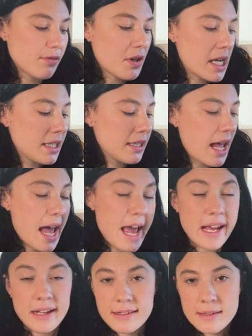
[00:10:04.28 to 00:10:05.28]
Ren
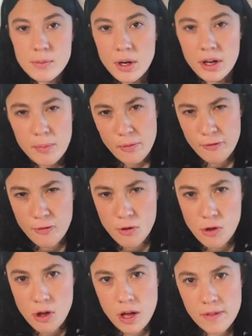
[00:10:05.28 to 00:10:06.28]
Hang's work
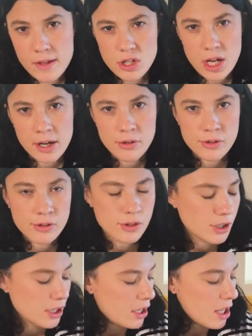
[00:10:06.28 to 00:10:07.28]
before on the channel.
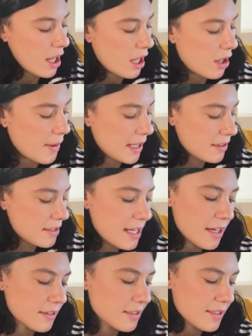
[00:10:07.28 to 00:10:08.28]
And
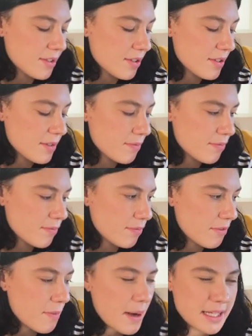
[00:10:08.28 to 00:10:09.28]
yeah, this just
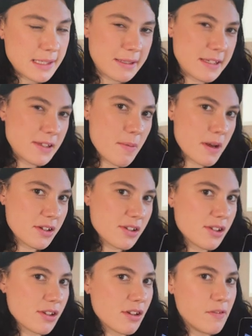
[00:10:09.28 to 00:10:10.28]
reminds me so
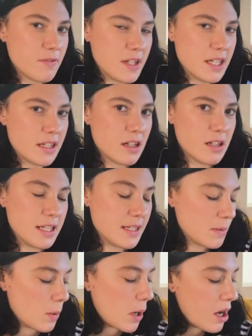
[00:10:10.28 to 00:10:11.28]
much of
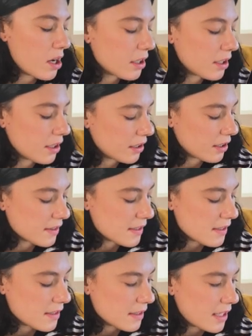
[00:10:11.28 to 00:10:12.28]
his work,
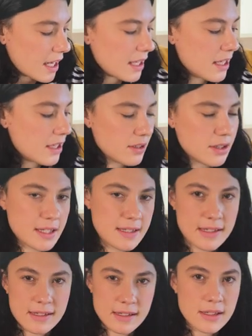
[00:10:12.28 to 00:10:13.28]
because yeah, he
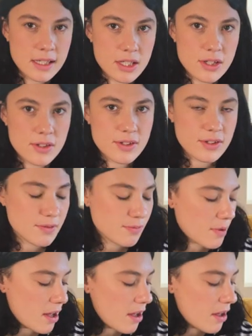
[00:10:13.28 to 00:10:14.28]
consistently used
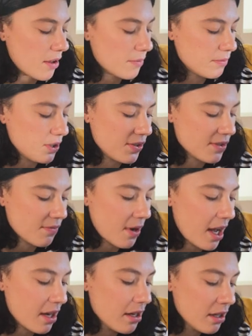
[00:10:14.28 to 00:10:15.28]

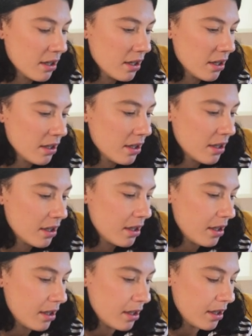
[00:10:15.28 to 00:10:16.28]
red.
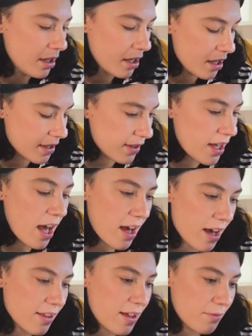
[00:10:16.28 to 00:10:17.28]
So yeah,
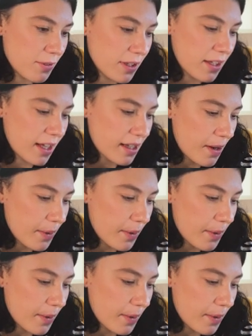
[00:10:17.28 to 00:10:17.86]
I really like that